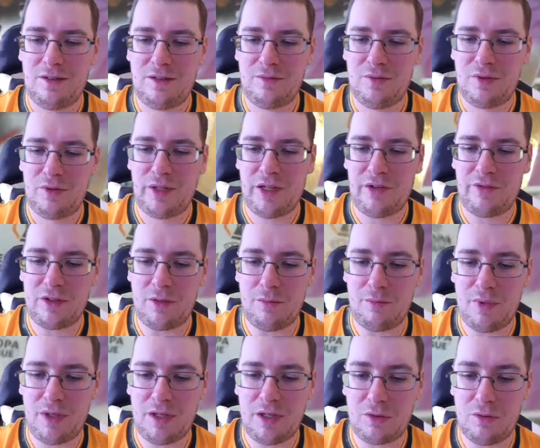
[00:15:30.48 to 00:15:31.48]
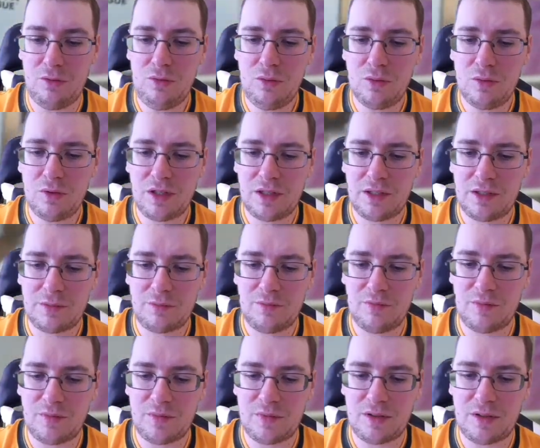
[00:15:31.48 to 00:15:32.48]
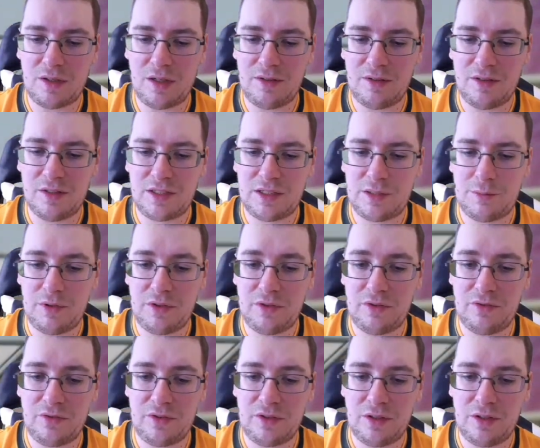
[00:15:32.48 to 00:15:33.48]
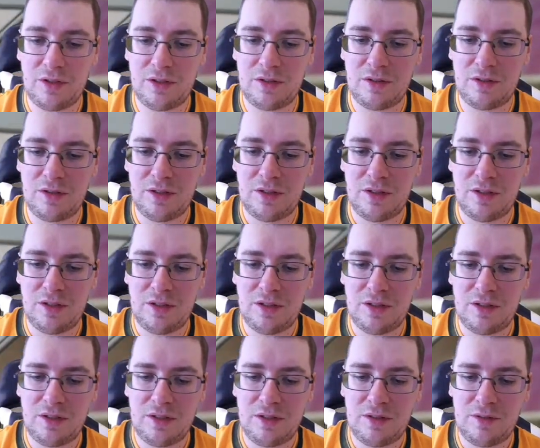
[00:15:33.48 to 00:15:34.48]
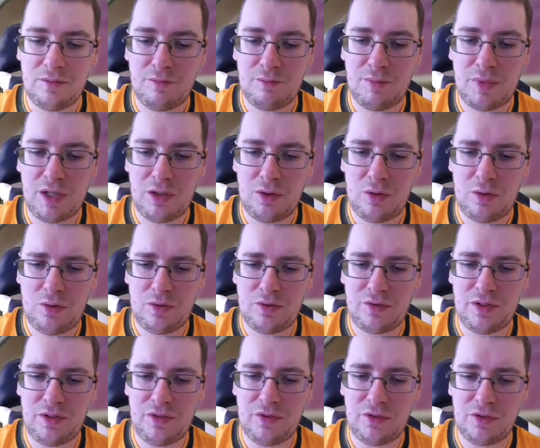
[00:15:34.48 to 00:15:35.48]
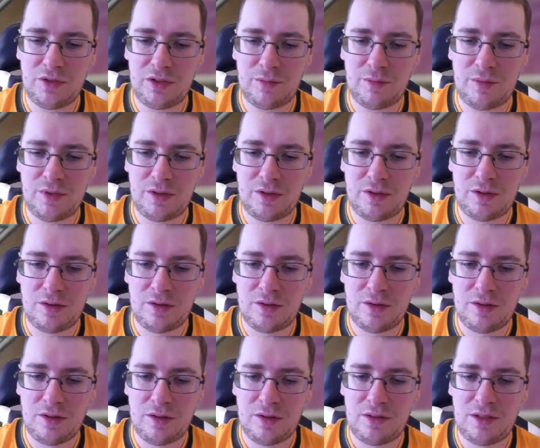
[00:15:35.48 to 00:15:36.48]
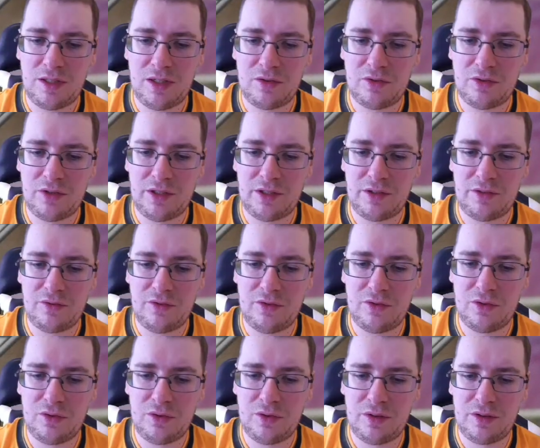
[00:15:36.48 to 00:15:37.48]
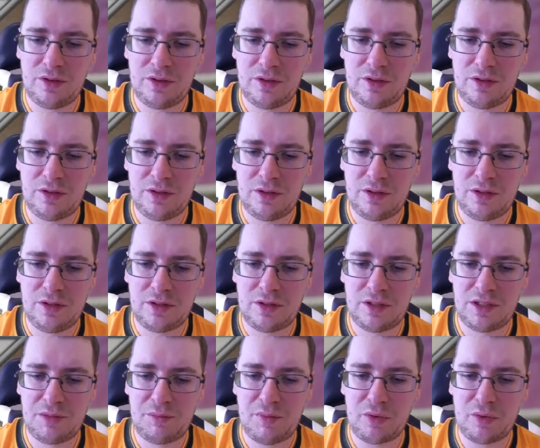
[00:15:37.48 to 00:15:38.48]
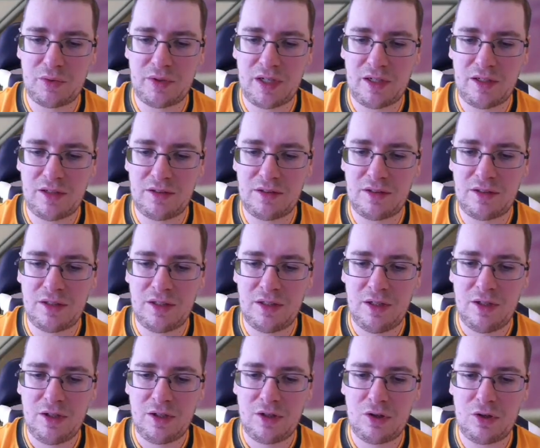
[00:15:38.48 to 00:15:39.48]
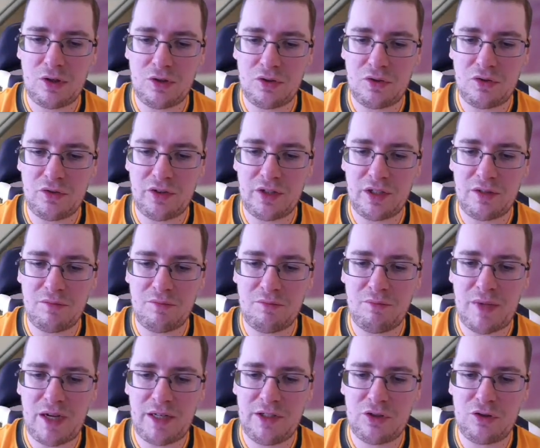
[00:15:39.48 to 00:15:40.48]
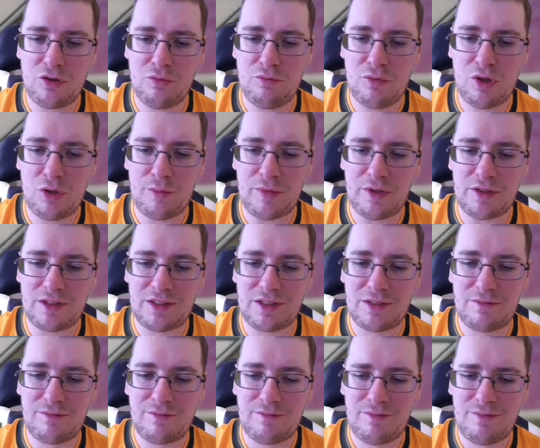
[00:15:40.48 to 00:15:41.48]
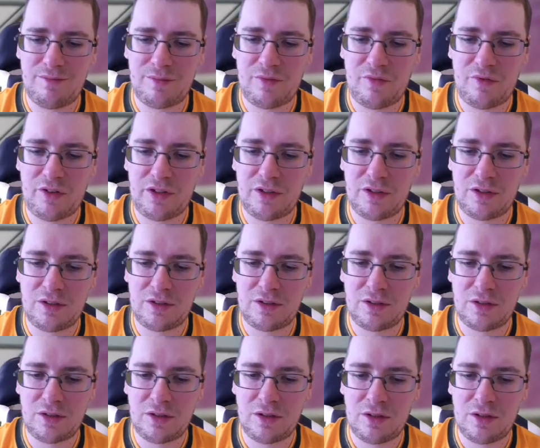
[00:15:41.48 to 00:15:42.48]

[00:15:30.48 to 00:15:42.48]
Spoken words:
What do we have on the back? Oh, okay, a nice bit of biography for him. South Korean forward, special talent, conquering magical moments. Very nice.